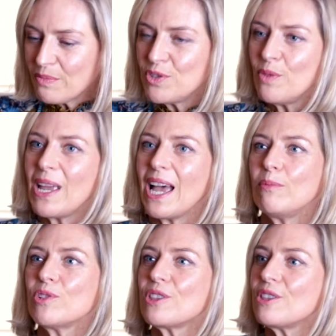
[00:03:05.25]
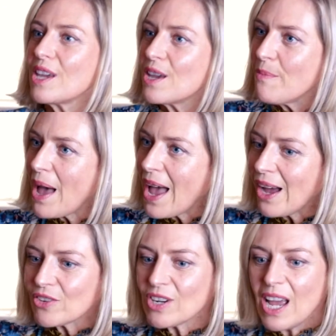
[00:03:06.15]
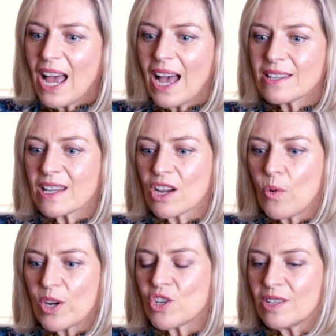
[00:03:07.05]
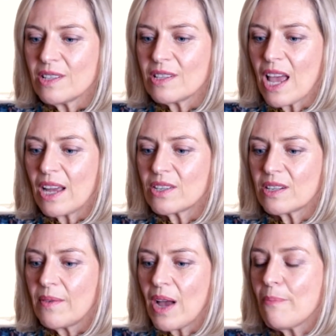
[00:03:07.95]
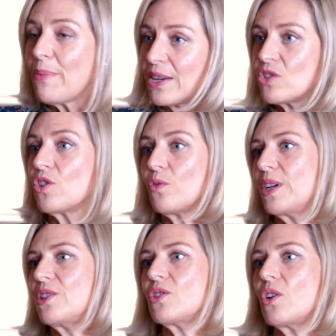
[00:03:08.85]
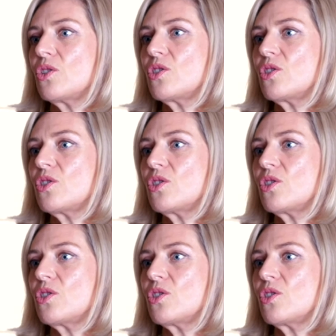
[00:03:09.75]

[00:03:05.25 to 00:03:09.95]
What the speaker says: To be able to think about asking questions that are based on the research.